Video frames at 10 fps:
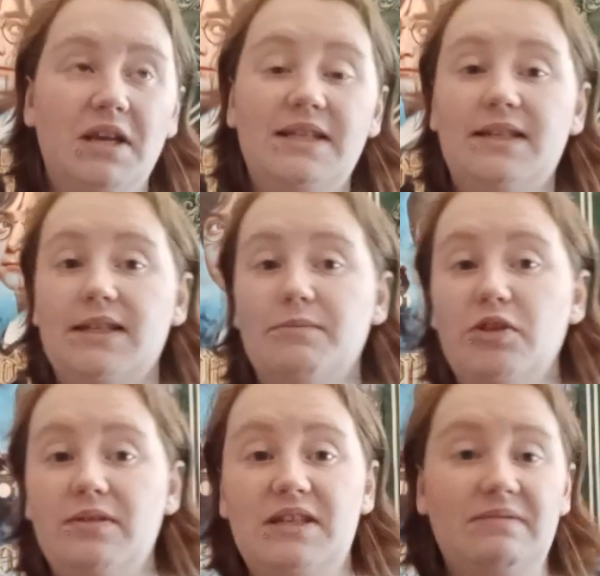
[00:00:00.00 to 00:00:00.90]
6
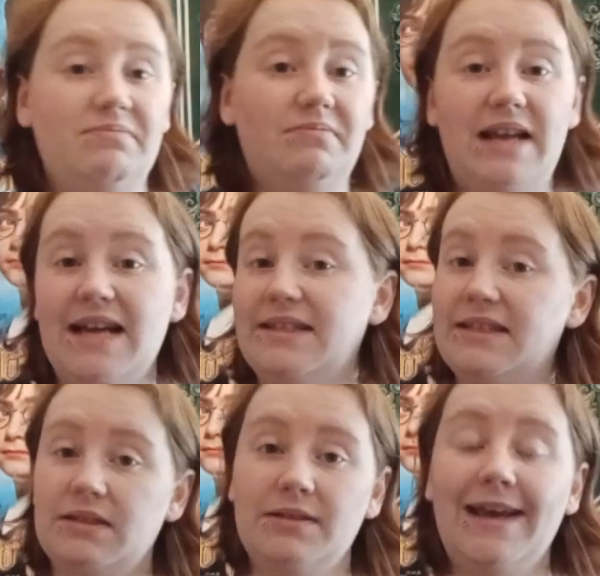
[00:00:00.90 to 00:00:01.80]
months,
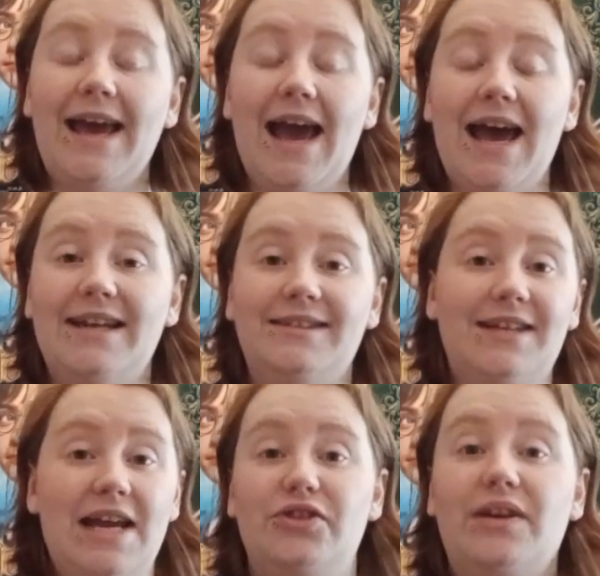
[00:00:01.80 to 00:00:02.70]
less, and
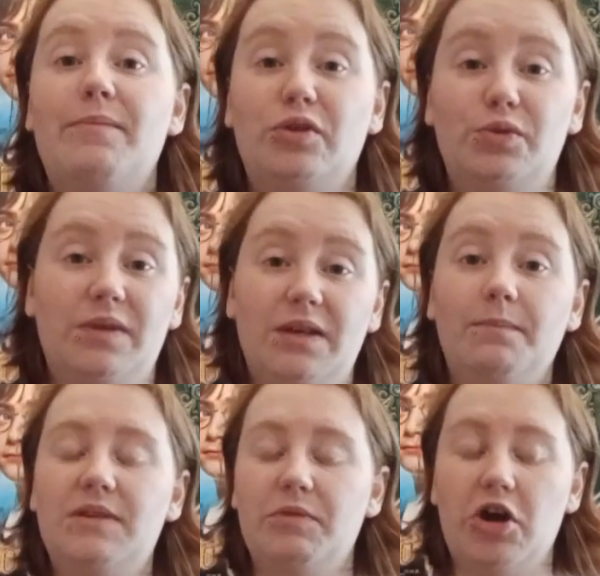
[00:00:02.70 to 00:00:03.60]
I do get bored with
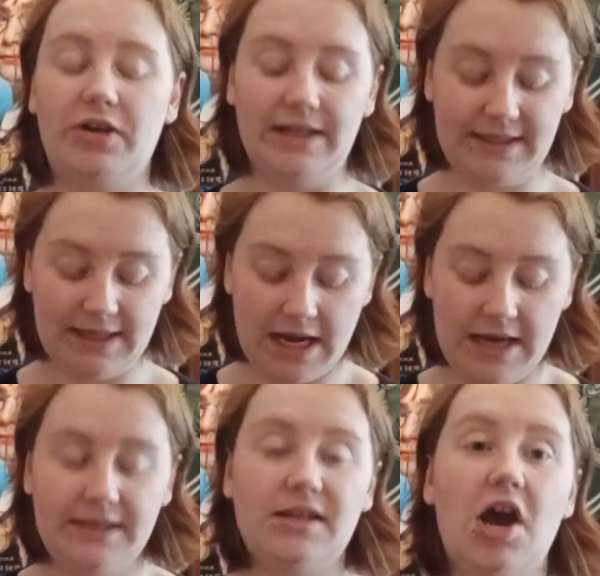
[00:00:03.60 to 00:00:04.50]
them, to be honest.
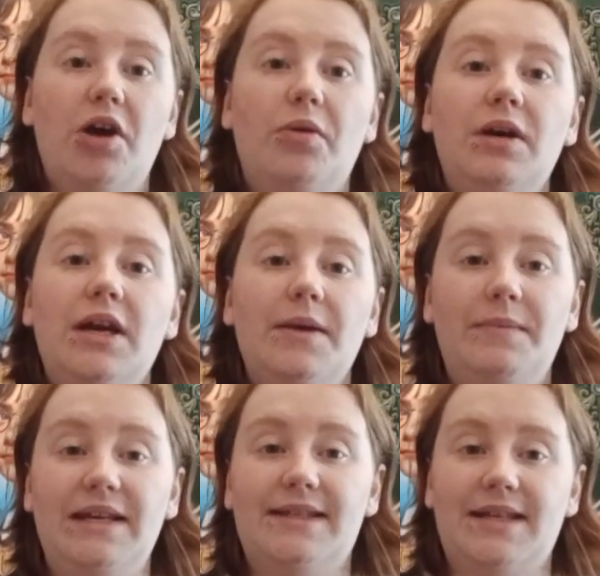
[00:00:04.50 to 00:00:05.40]
So
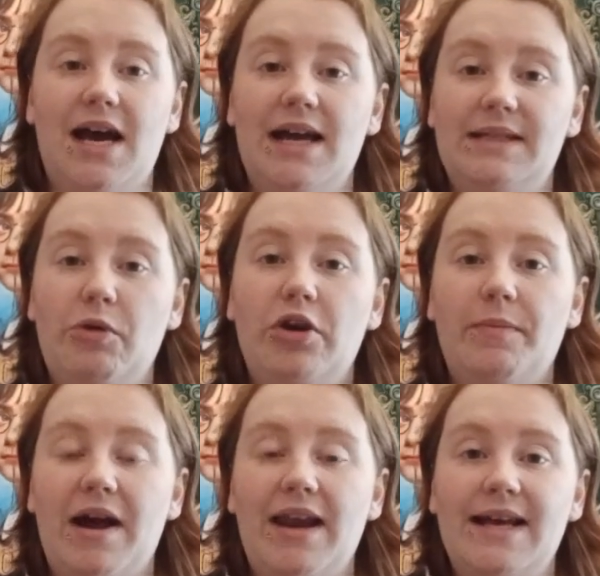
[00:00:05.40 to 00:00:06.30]
BeatStar I spoke
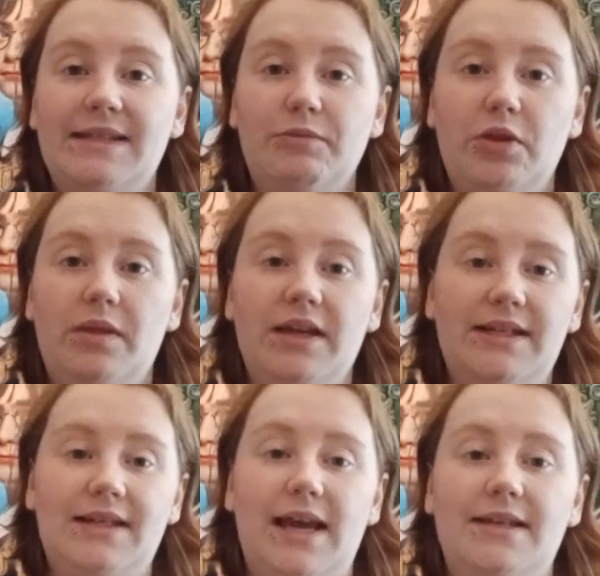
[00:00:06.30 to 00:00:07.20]
about last month.
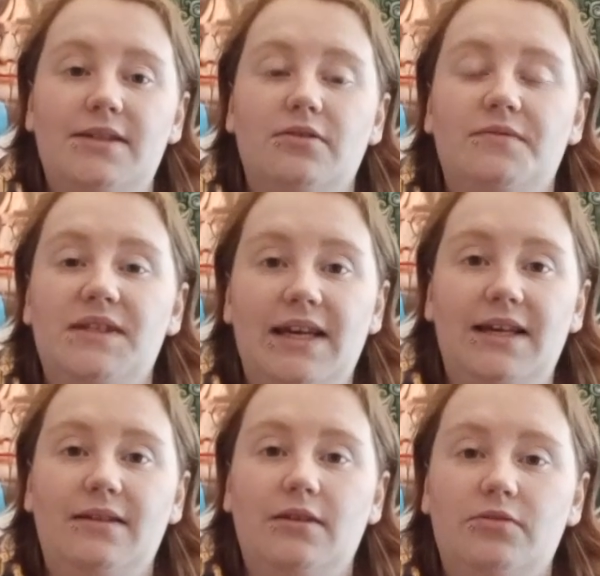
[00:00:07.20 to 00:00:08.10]
It's a sort of
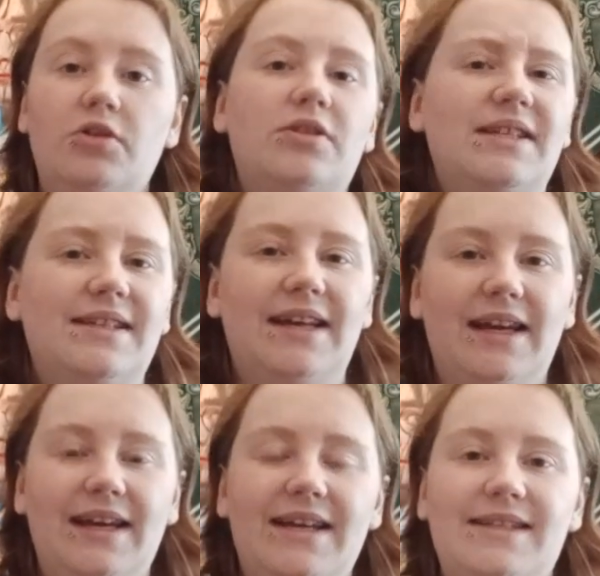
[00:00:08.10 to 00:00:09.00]
singing, not a
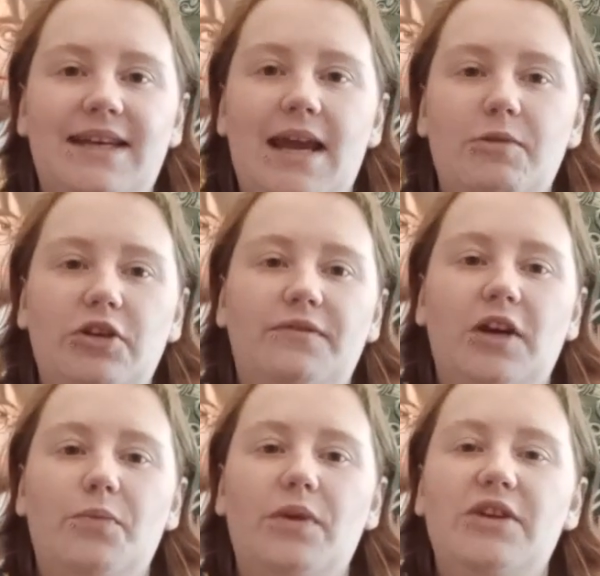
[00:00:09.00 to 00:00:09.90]
singing, it's a game on your
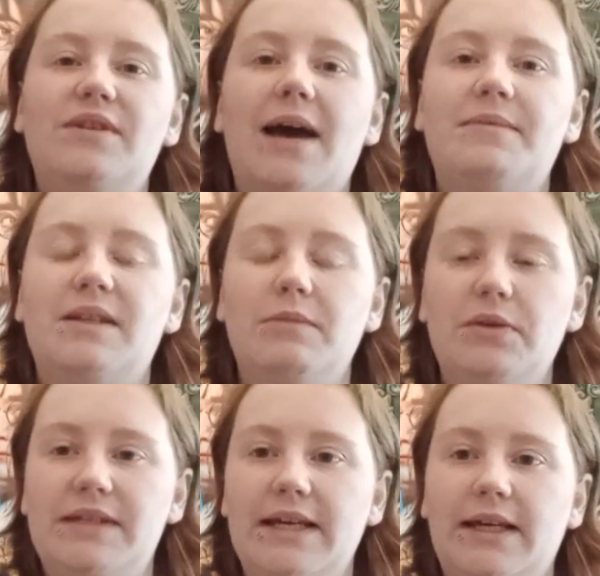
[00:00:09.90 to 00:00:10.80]
phone where you tap to the
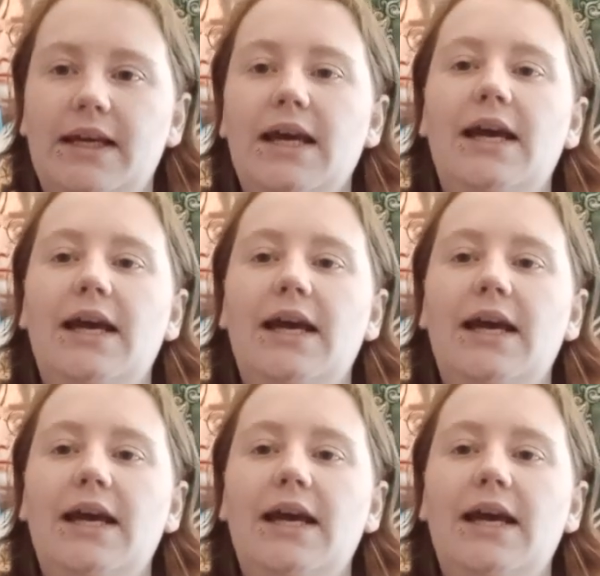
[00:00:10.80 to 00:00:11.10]
music.